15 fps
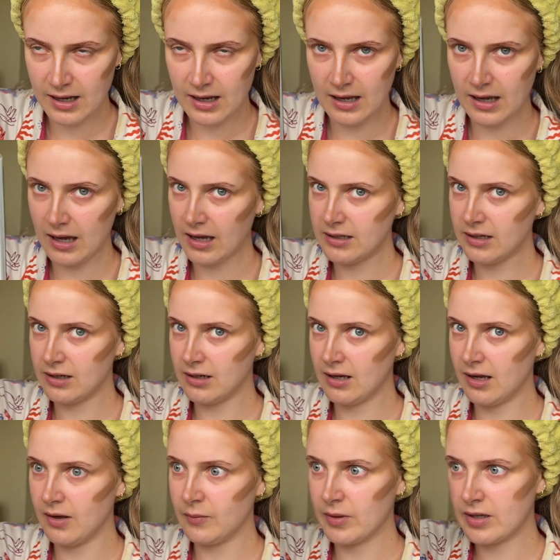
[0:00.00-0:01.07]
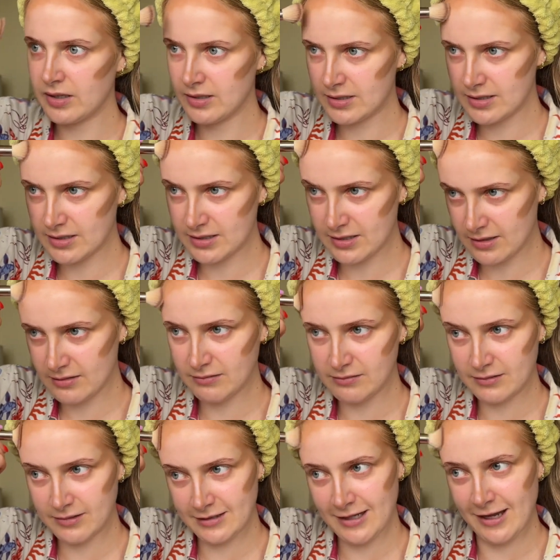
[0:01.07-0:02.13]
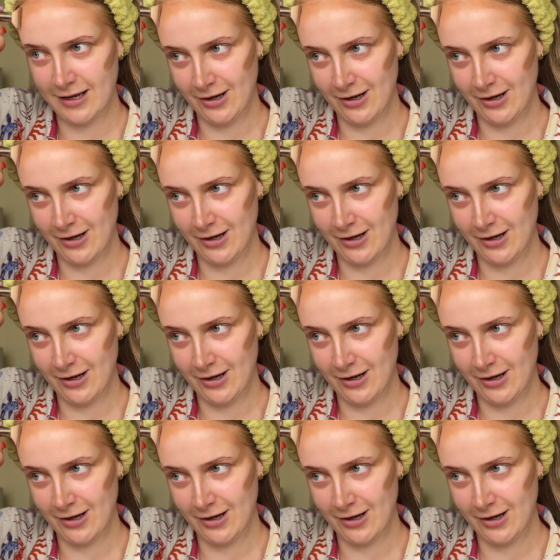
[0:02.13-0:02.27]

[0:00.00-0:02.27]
I don't know because it